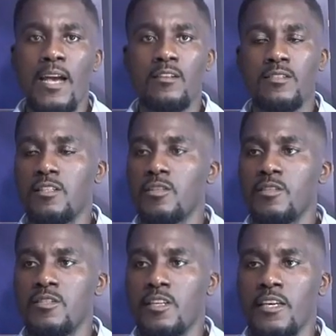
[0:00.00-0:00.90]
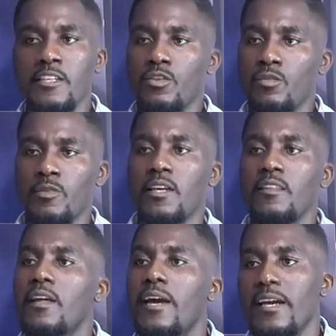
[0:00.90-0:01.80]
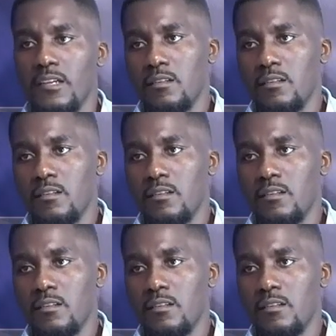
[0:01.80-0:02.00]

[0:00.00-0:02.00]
not gonna sit here and say it's gonna be like that.